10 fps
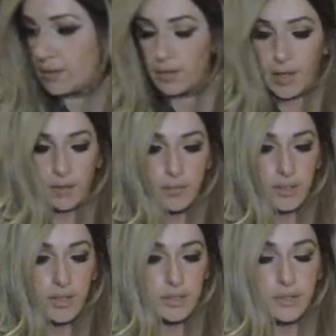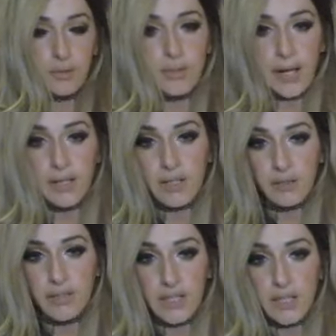I really do like the
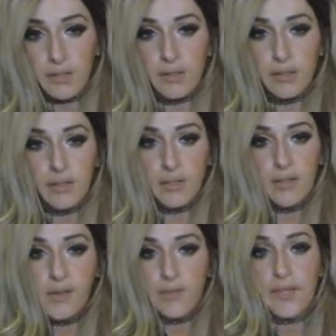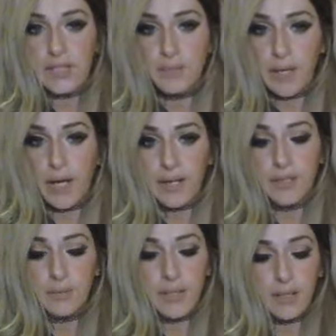teal that's behind
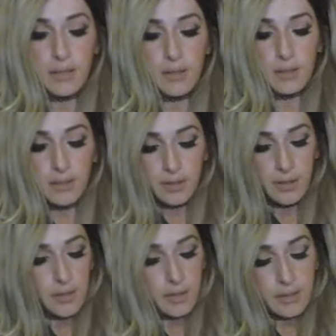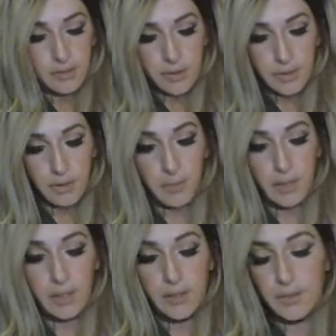me. So I'm going to
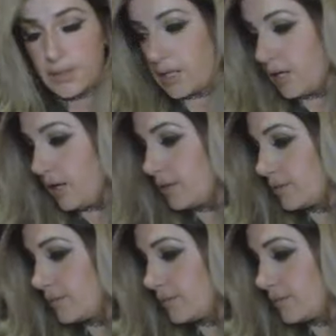use that.